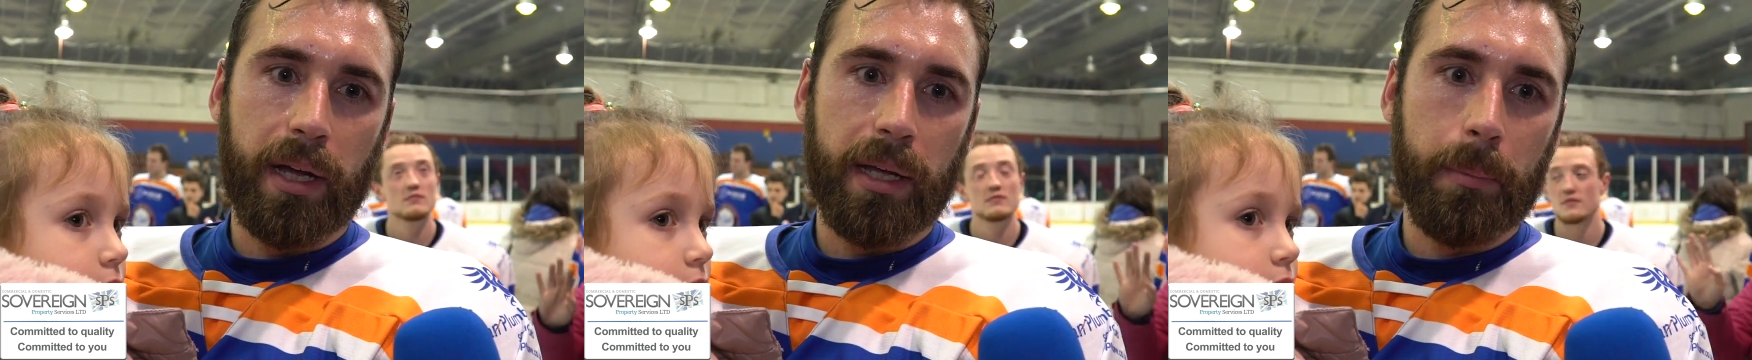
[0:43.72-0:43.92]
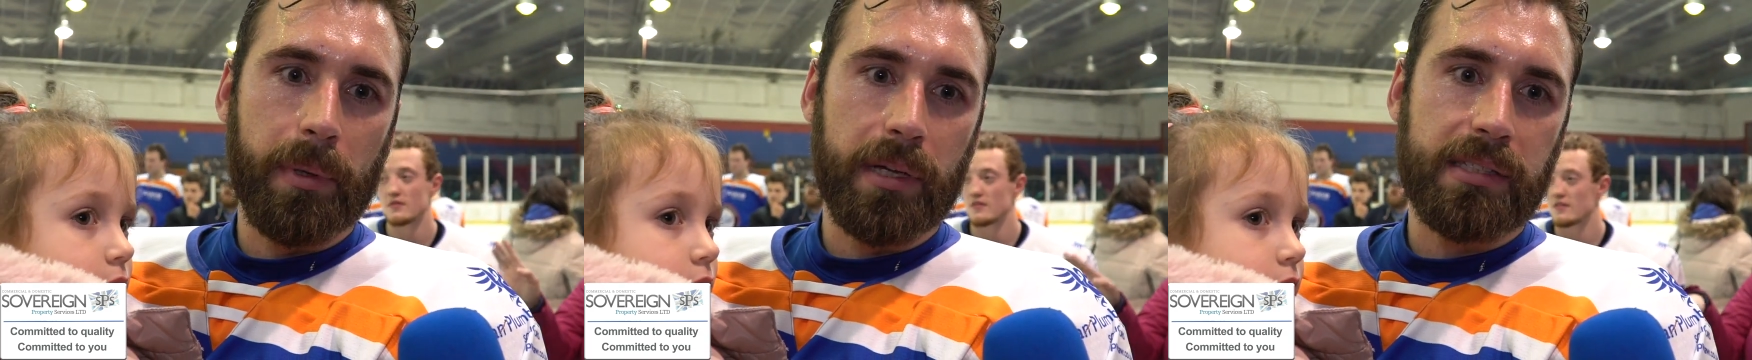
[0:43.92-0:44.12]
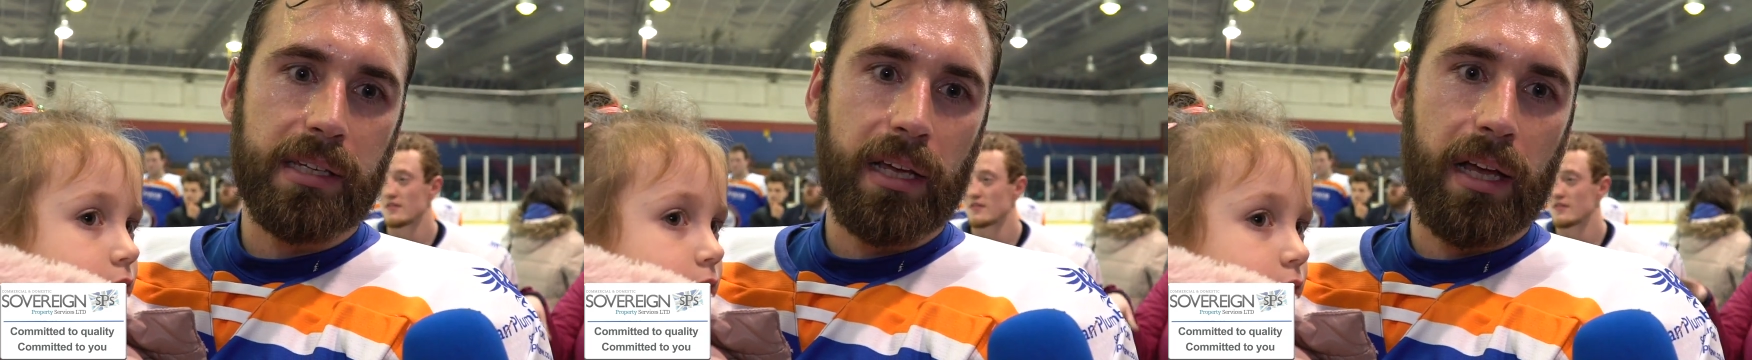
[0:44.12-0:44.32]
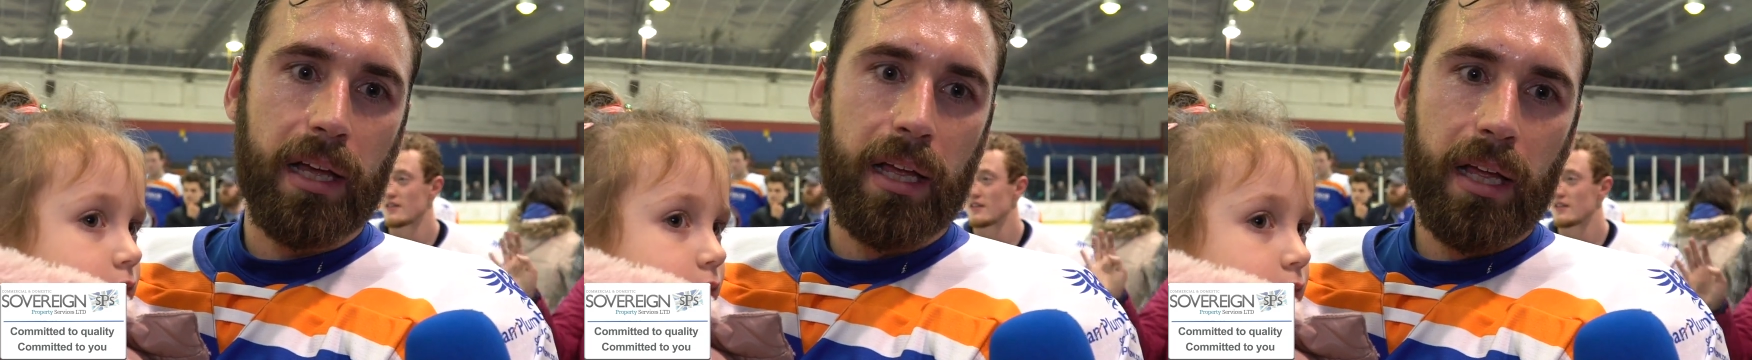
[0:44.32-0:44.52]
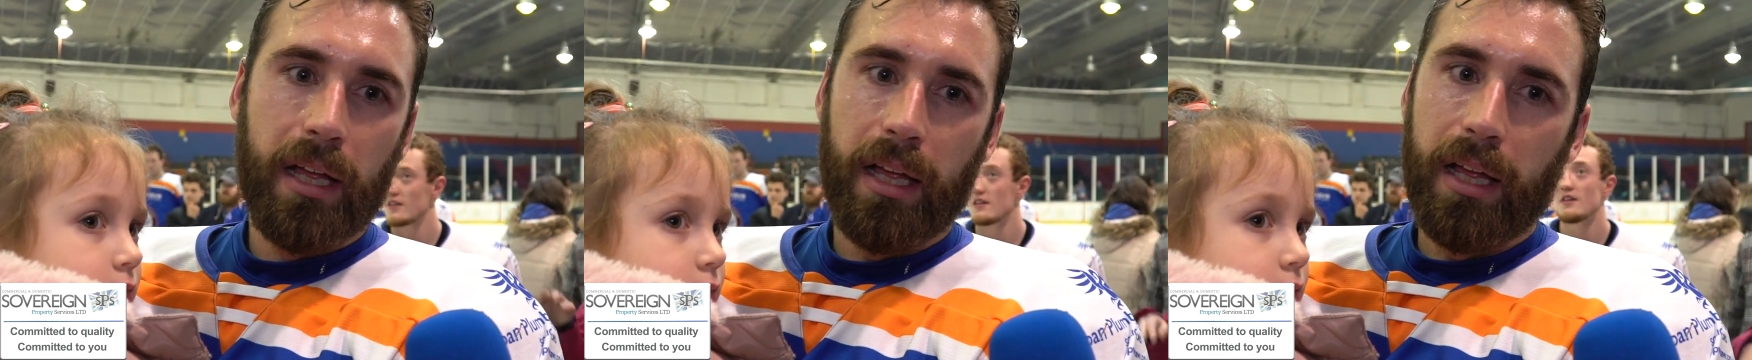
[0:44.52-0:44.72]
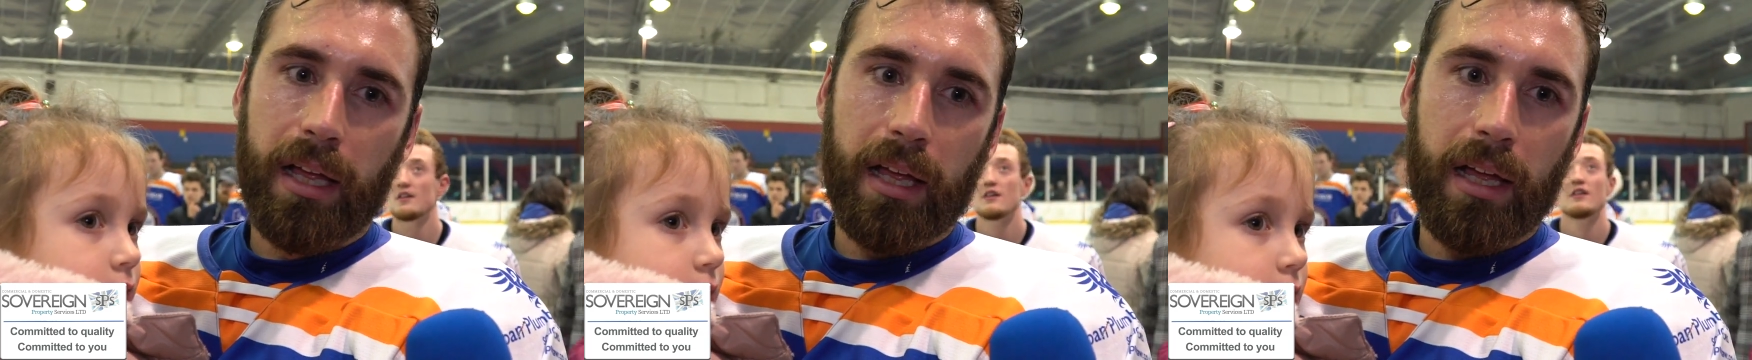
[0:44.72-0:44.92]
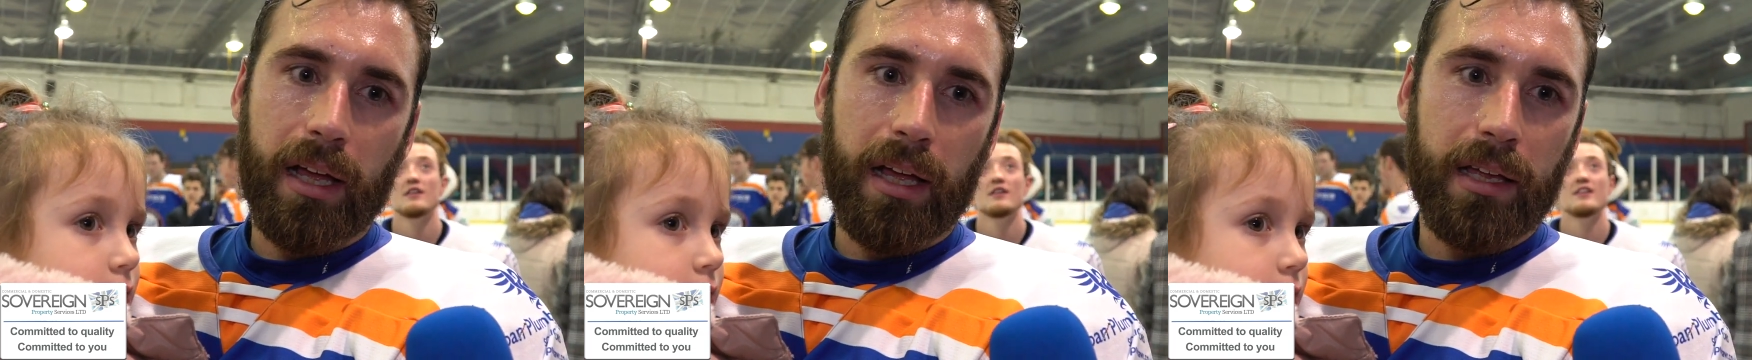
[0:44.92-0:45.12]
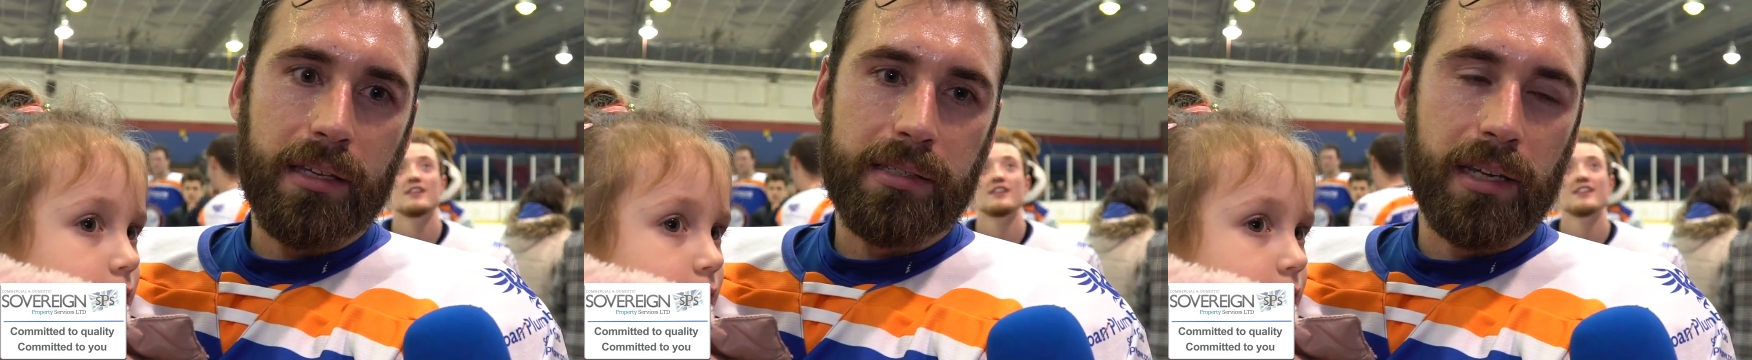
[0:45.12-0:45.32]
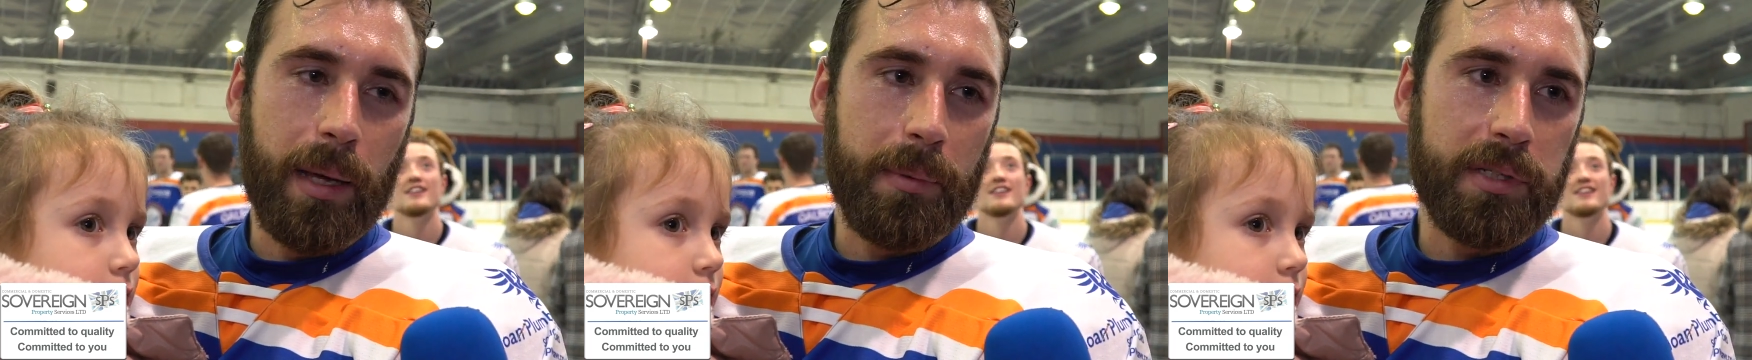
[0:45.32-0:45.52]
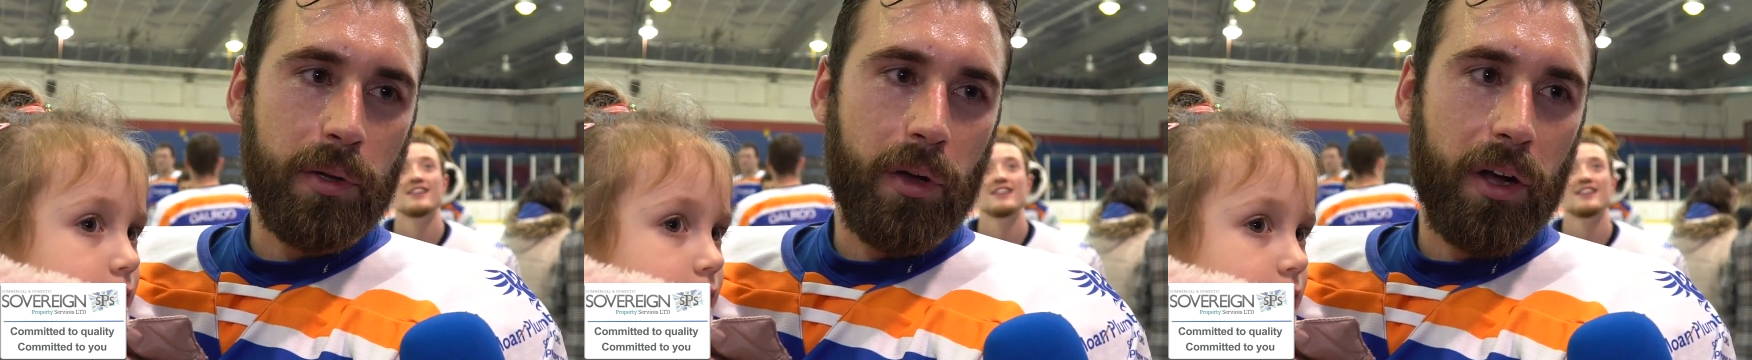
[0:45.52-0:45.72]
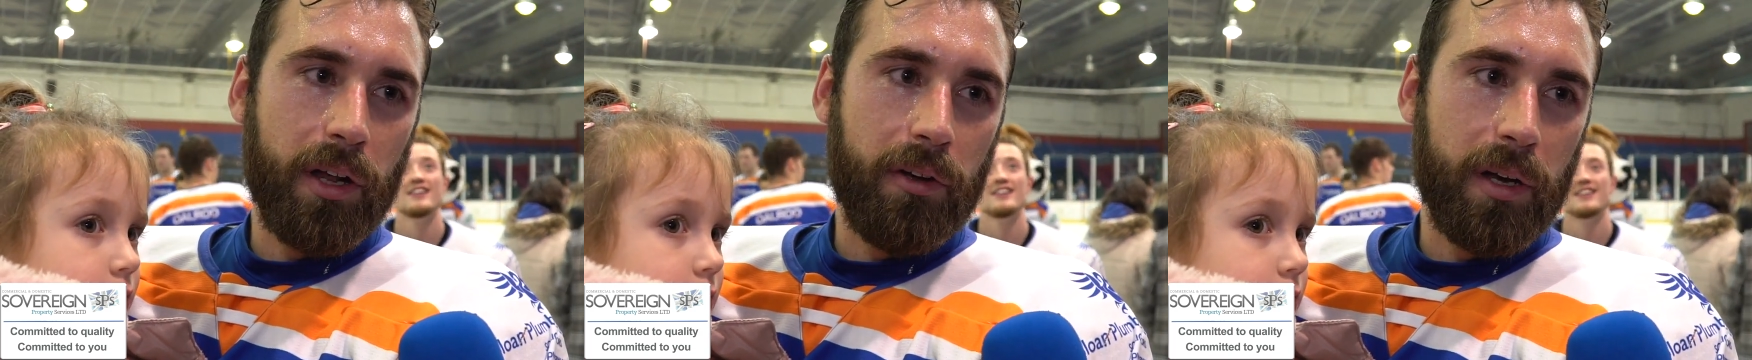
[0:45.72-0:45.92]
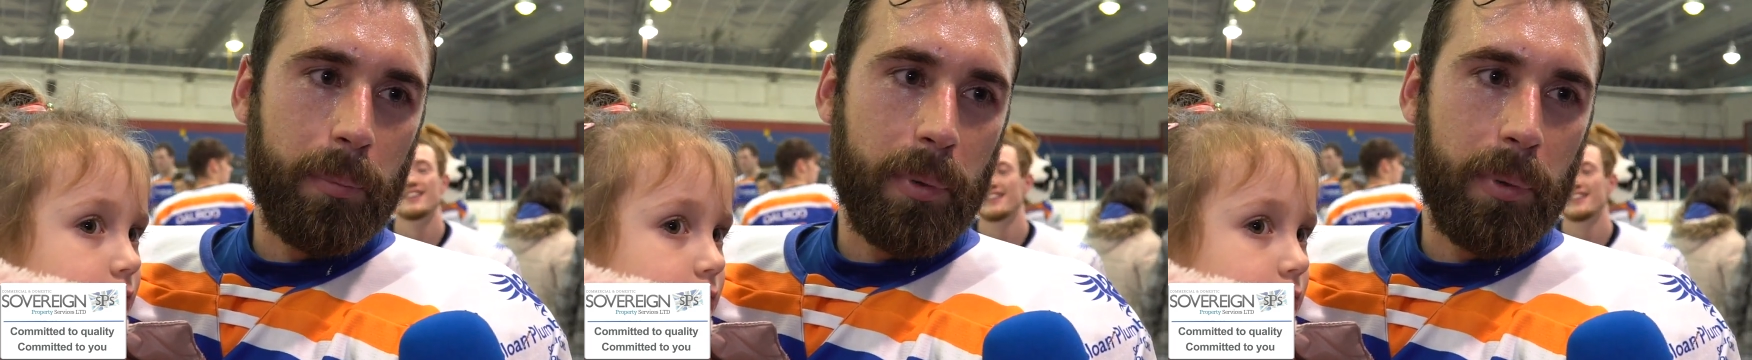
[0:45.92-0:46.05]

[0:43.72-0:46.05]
Speaker 1: the way. But uh, uh it's an absolute honour and